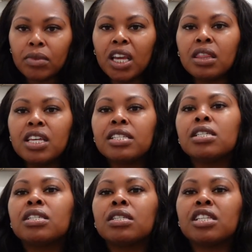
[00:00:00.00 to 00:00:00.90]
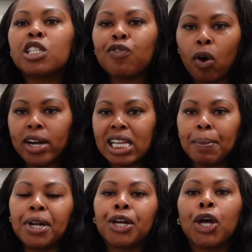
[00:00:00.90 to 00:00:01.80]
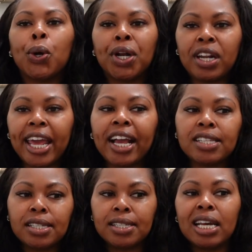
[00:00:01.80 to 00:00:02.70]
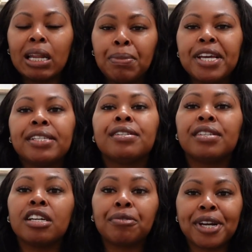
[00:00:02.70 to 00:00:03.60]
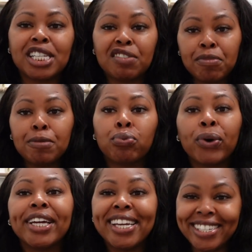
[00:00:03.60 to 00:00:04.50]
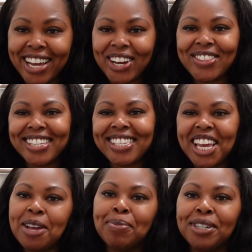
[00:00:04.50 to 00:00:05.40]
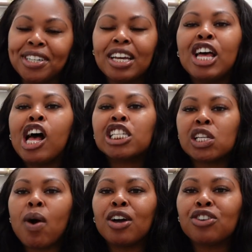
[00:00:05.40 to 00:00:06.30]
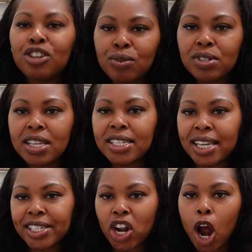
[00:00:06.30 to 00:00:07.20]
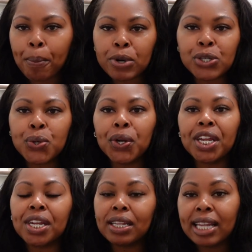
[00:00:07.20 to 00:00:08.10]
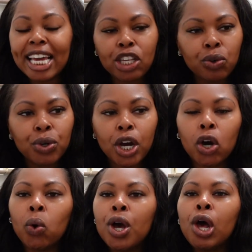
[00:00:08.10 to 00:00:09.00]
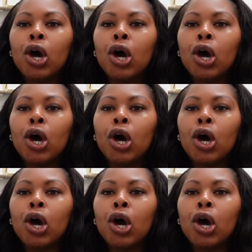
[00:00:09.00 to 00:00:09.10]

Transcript: and this is as far as I'm going to go today because this is going to be a series of me breaking down this ebook. So I'll use this as an opportunity to let you know.